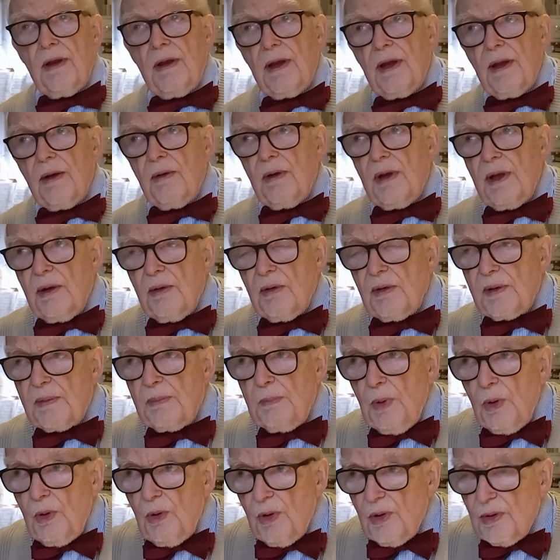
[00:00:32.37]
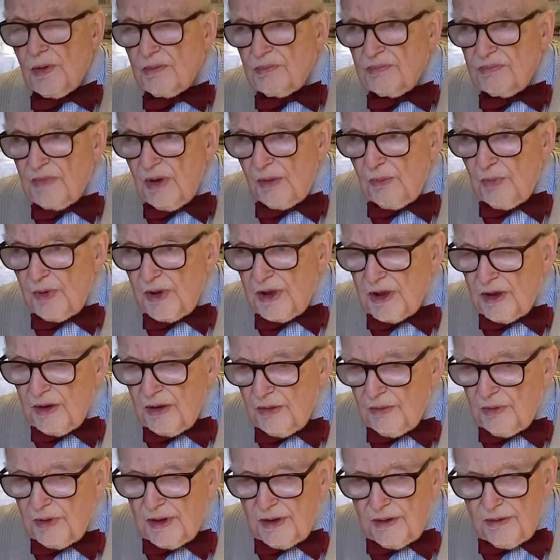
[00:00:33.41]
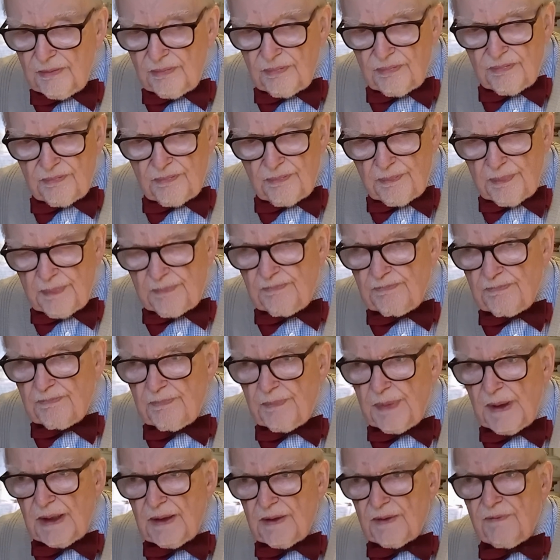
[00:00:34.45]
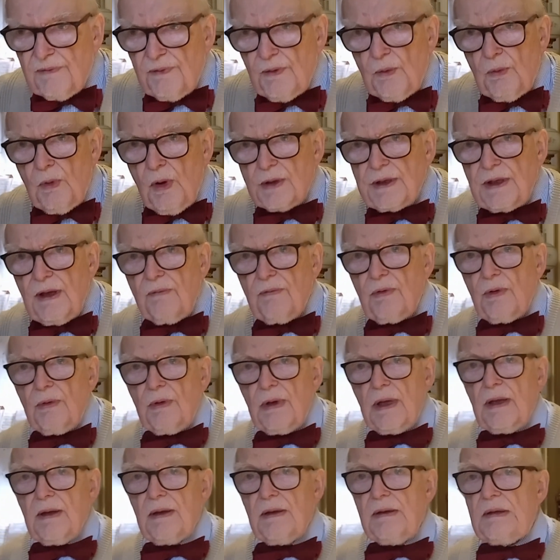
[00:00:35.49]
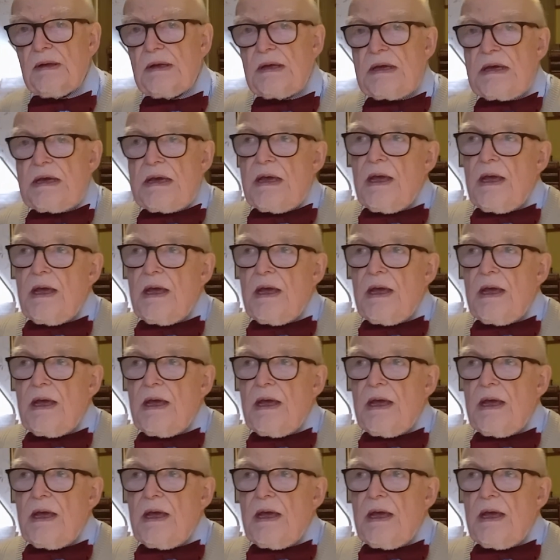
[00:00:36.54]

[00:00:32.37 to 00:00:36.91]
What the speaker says: He was born, and we picked, for whatever reason,